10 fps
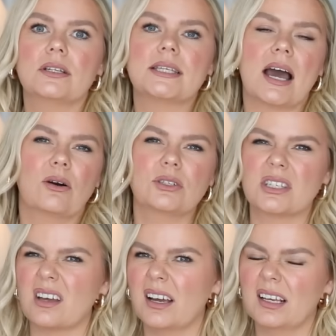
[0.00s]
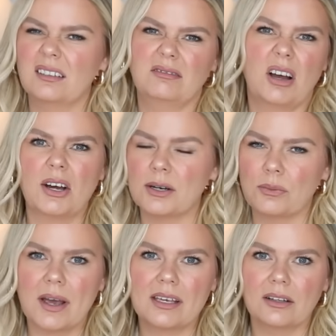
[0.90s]
goods out just on a
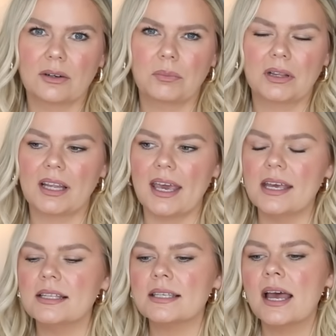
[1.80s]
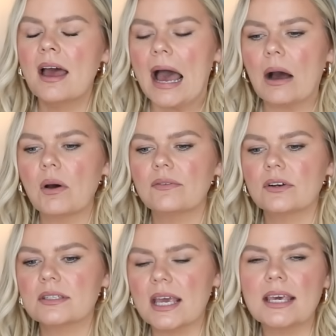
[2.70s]
regular plate.
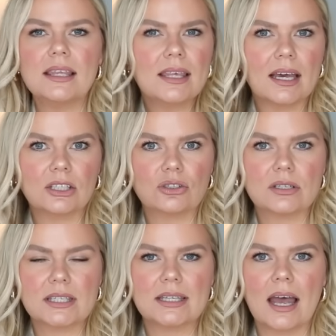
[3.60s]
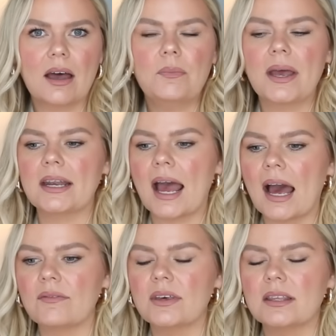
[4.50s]
However, taking the extra step and
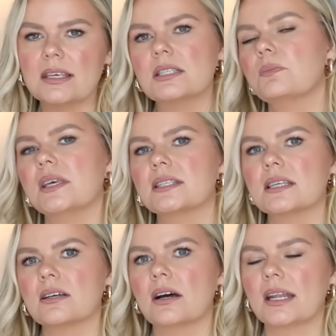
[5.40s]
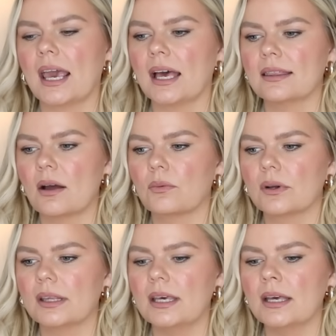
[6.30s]
having these pieces on hand that
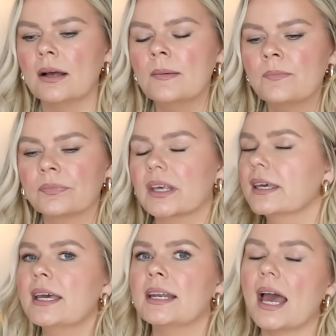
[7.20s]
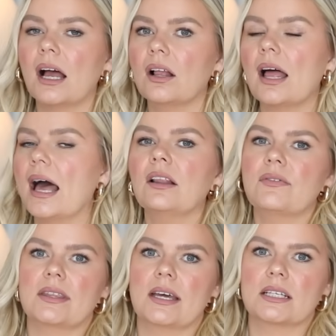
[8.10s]
really, again,
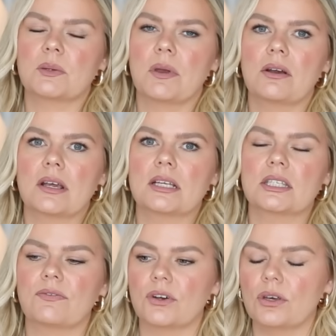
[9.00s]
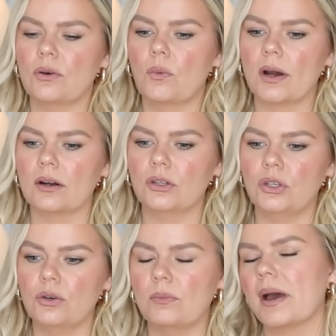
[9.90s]
elevate that experience for you, where
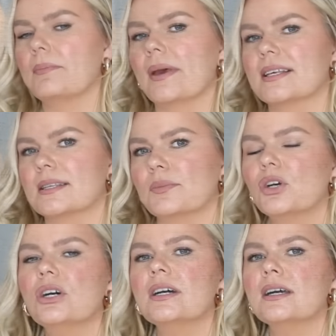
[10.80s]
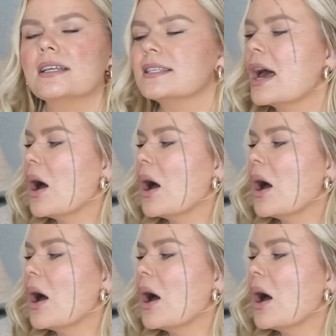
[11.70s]
you might bake some goods,